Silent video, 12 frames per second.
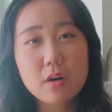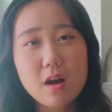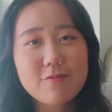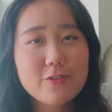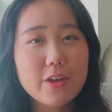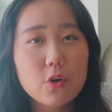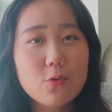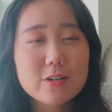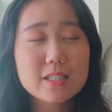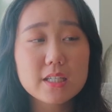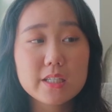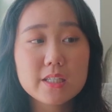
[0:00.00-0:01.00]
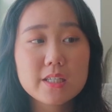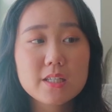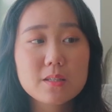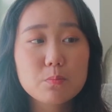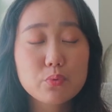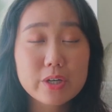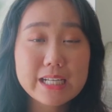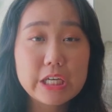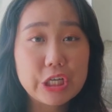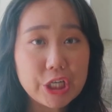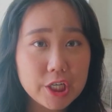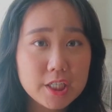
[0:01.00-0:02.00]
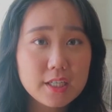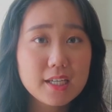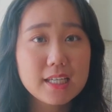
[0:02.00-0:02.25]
Prof for that course is pretty good.